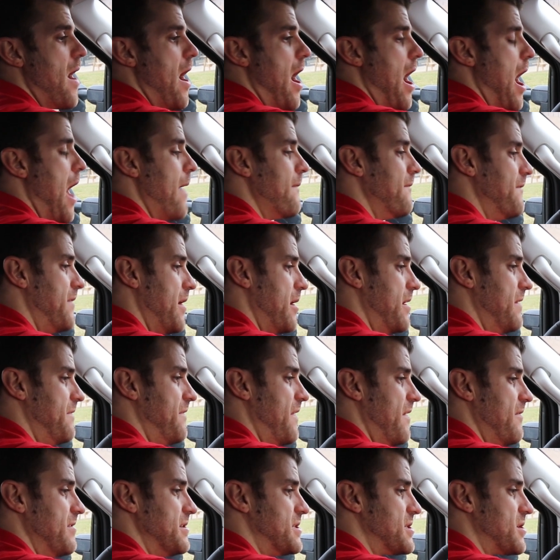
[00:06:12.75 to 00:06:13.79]
Very
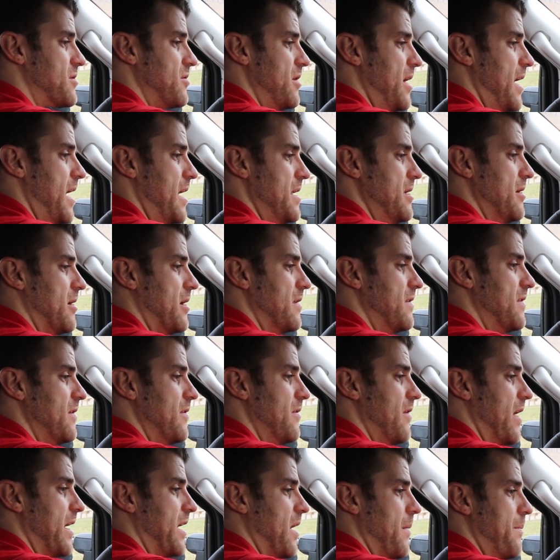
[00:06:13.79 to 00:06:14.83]
vivid screen. You can
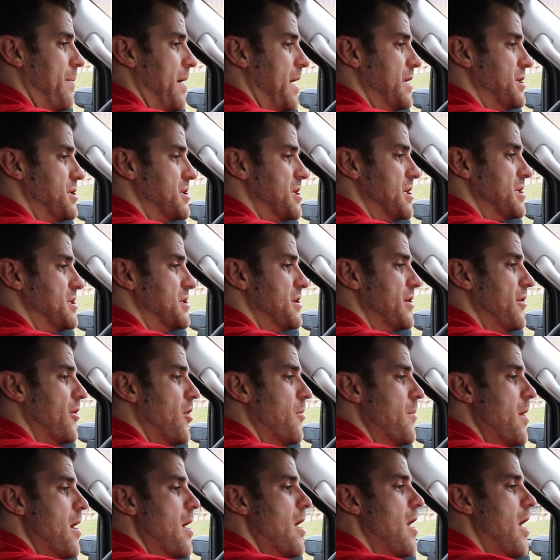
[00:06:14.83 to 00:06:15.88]
do like a pinch to
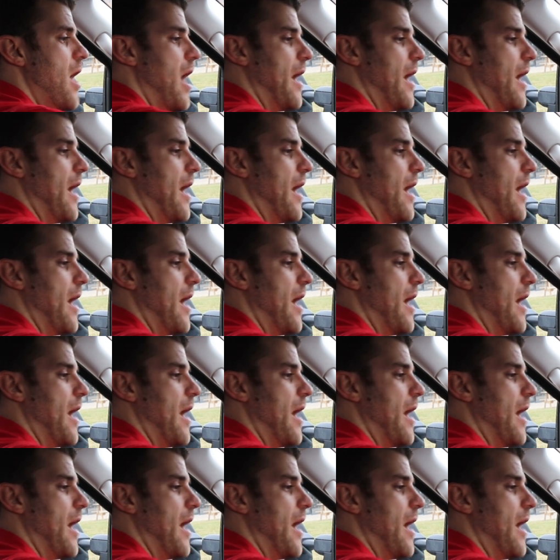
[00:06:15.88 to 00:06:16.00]
zoom.